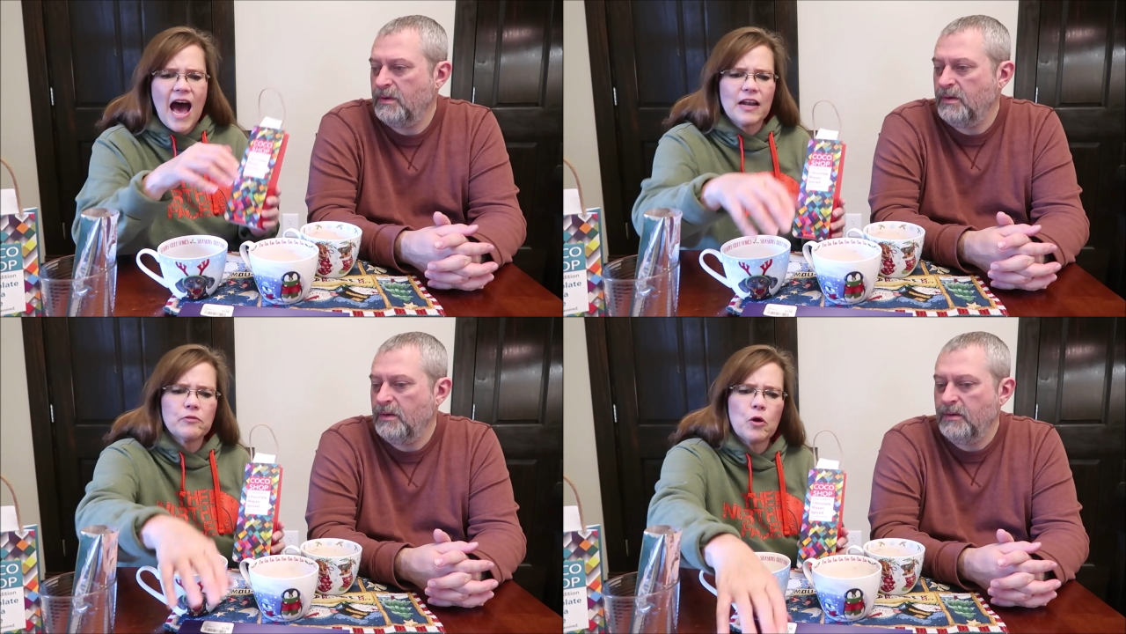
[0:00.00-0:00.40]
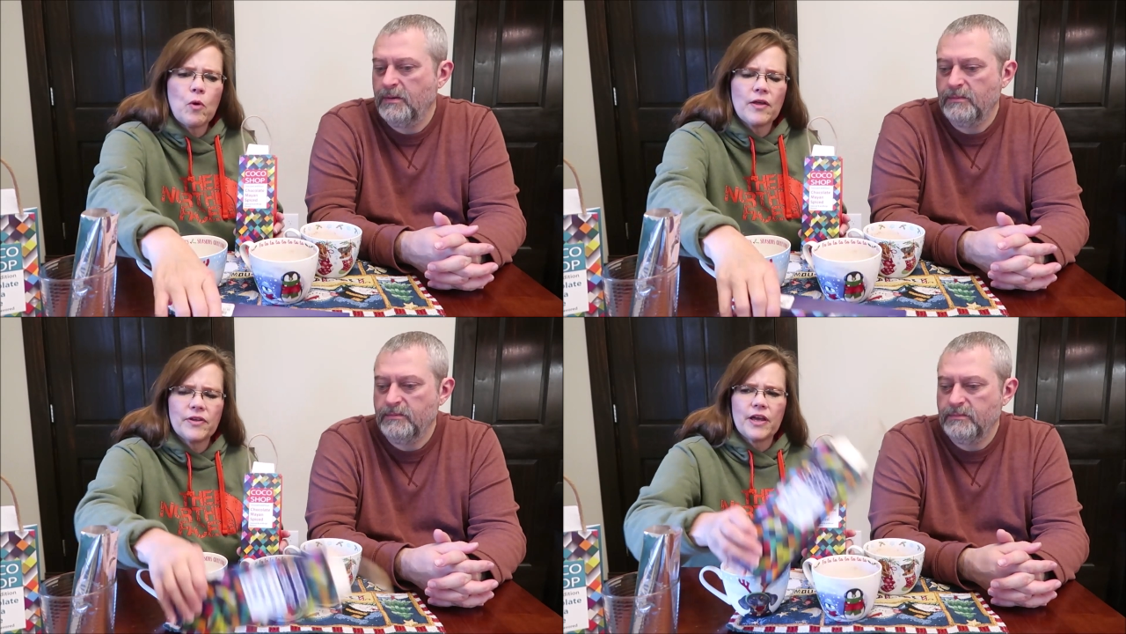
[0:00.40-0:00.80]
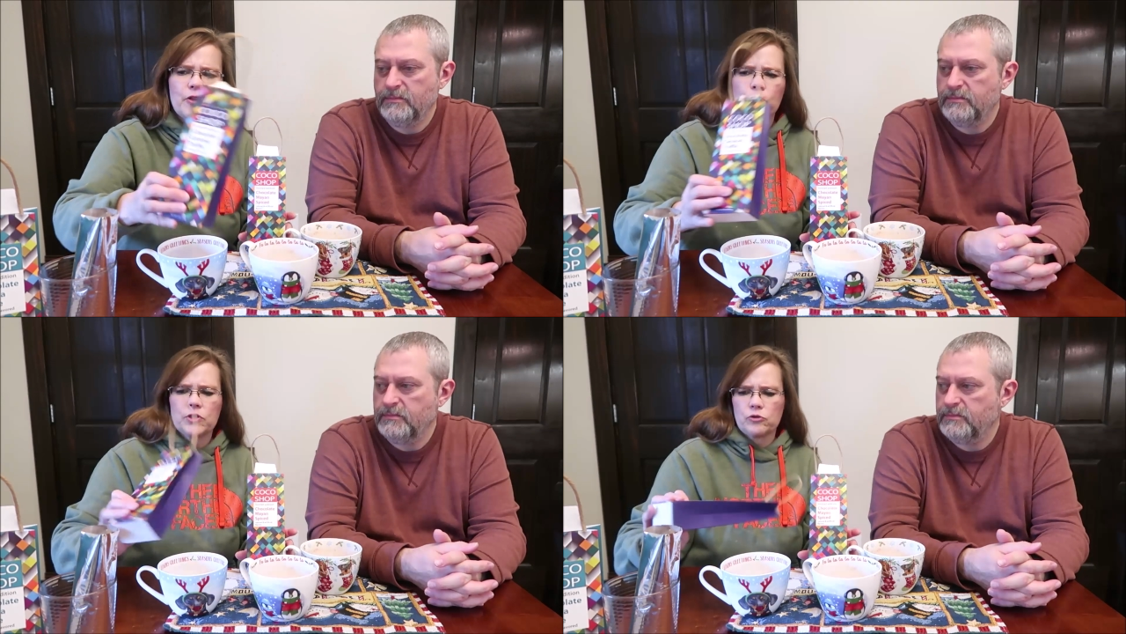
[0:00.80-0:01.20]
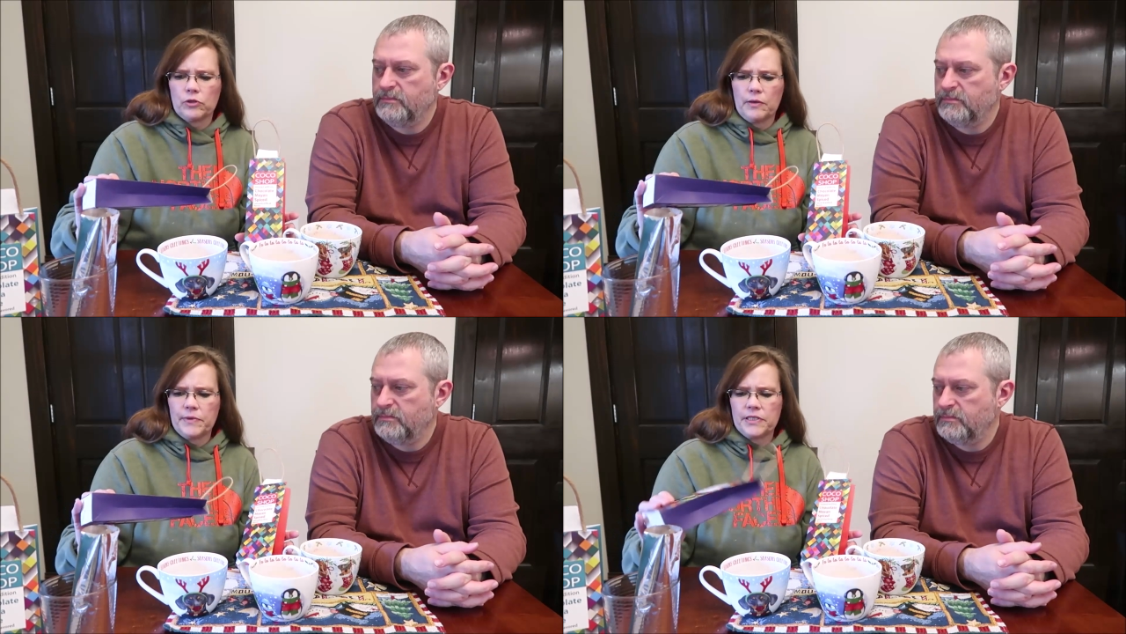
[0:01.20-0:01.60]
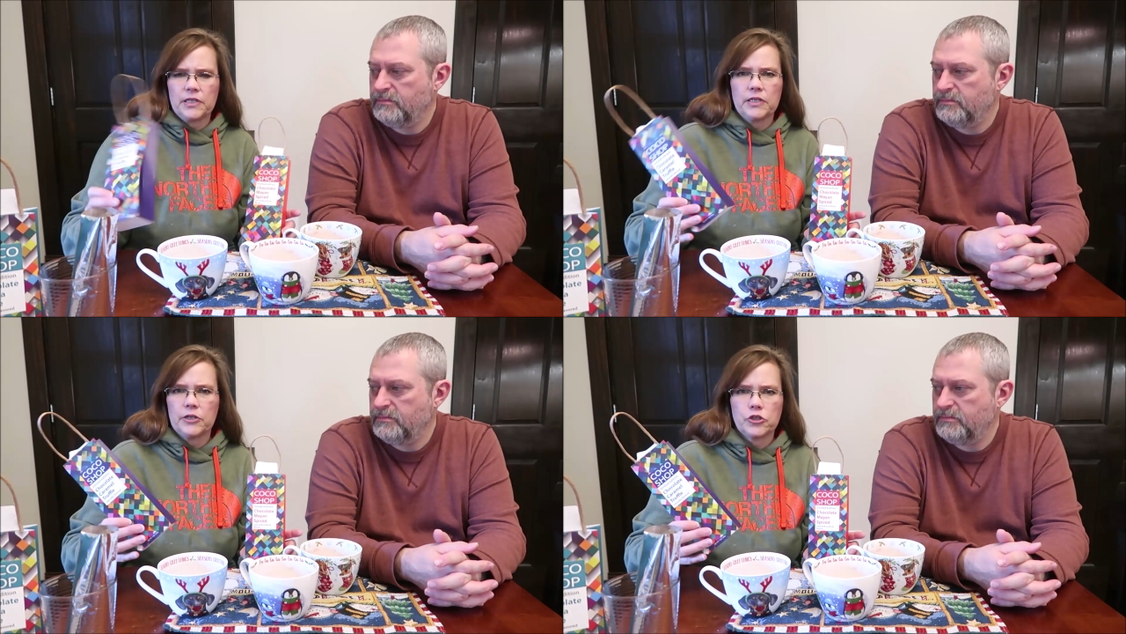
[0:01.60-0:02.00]
Speaker 1: I don't know why the other ones are limited
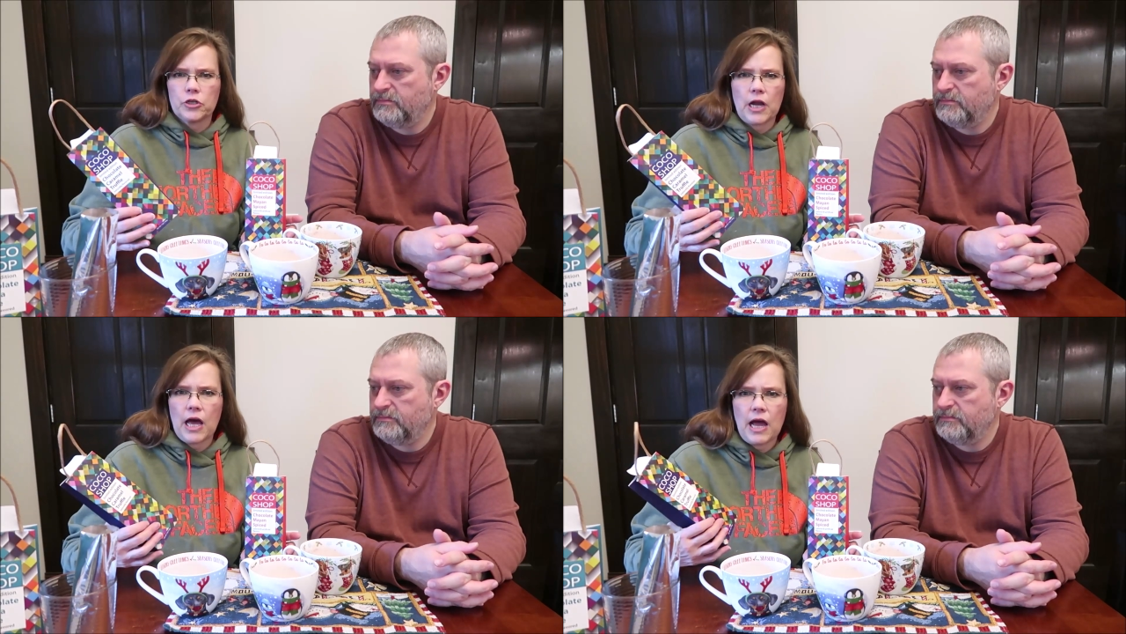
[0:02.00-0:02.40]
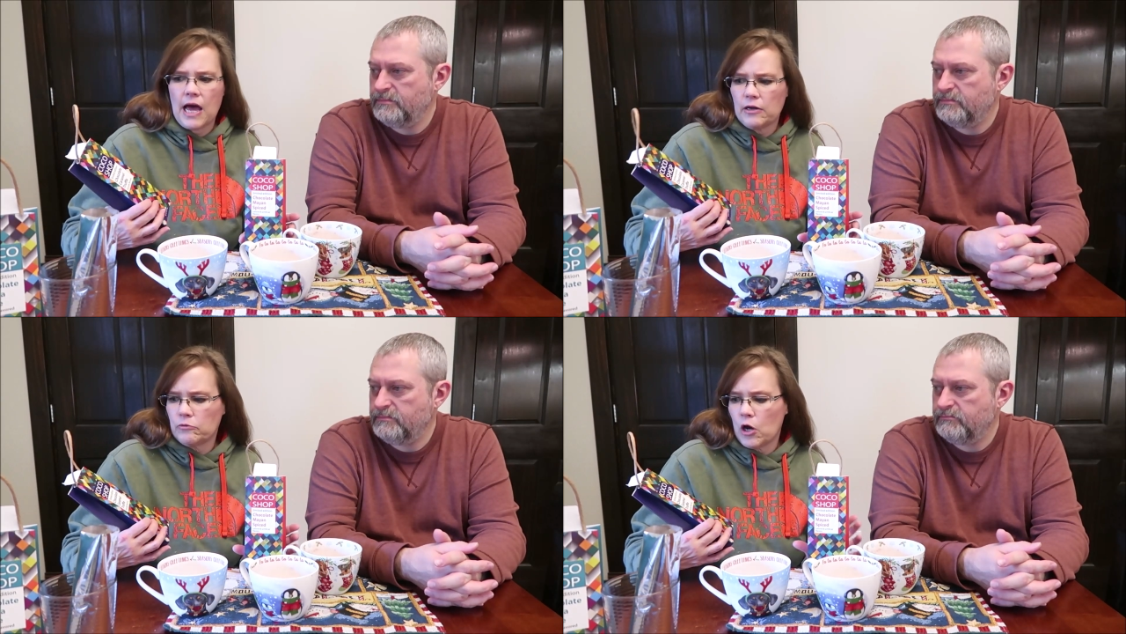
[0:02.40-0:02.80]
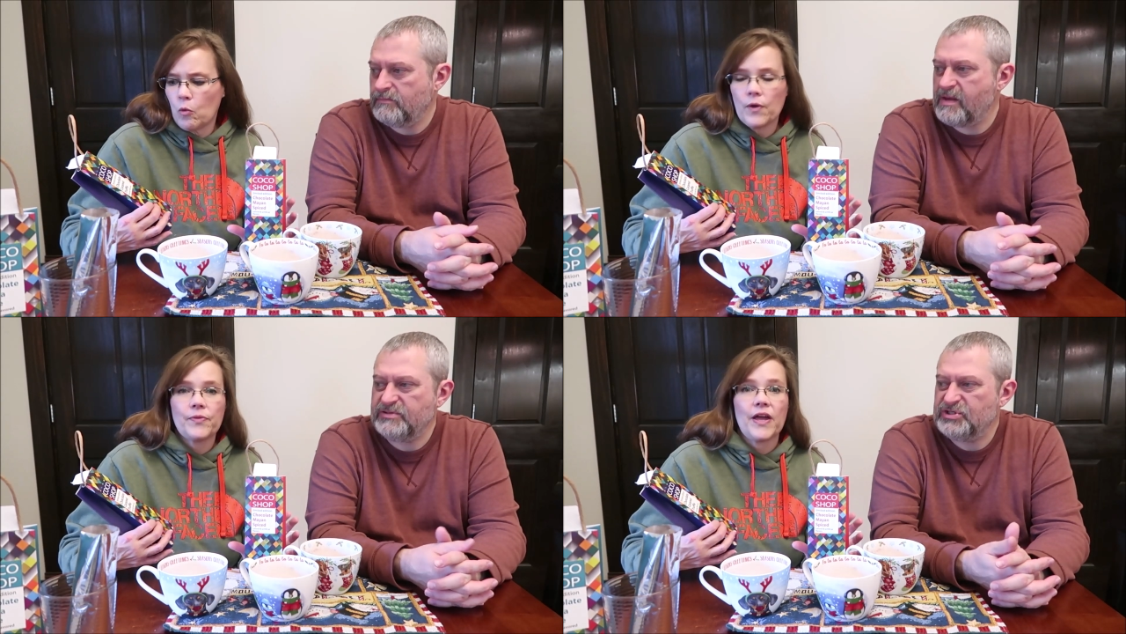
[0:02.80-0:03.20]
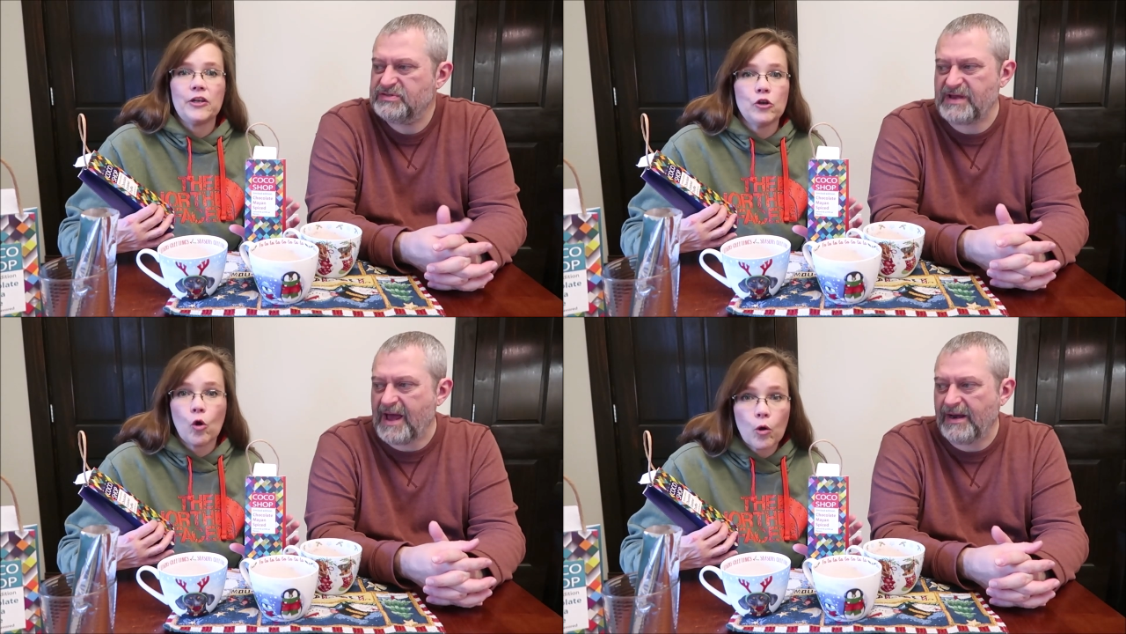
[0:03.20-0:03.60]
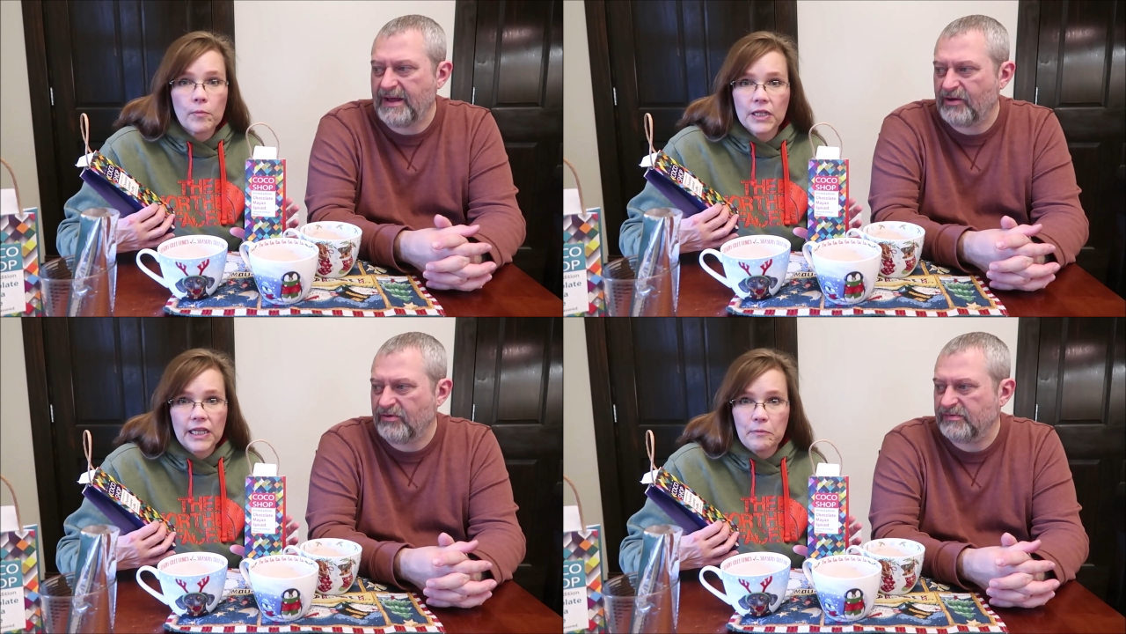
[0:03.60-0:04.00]
edition. I, I don't know what they
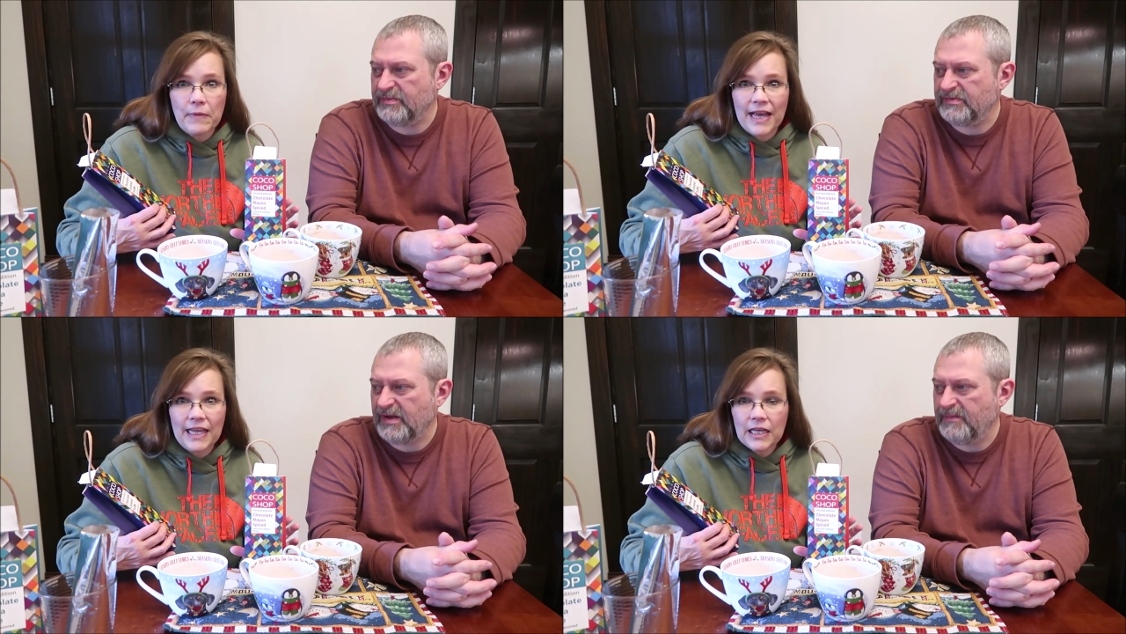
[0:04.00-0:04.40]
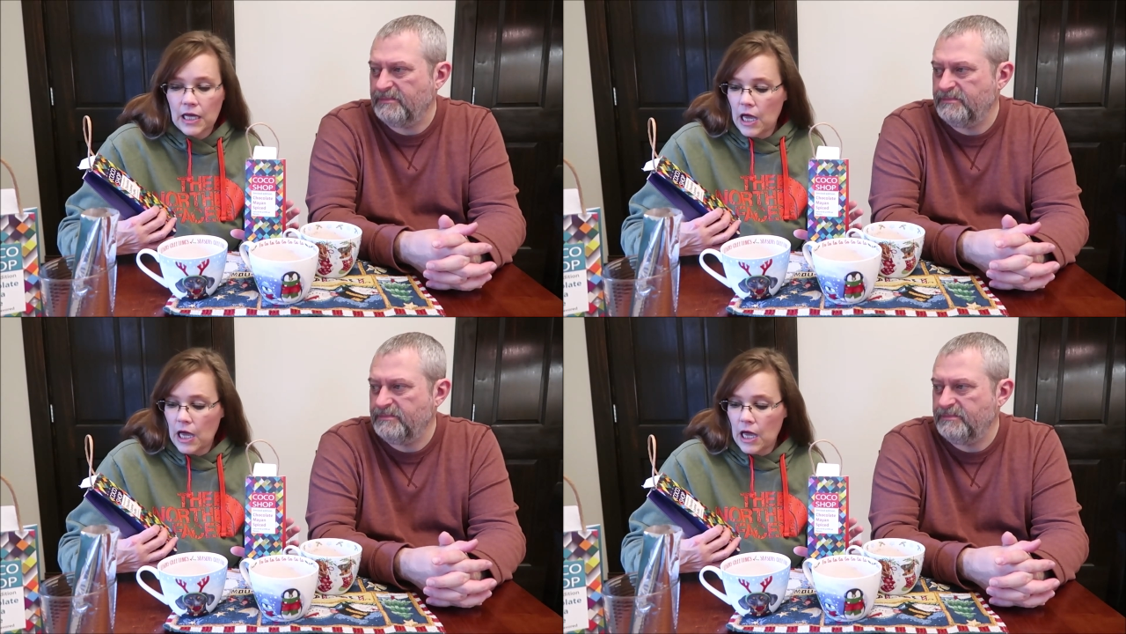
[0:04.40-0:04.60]
normally make.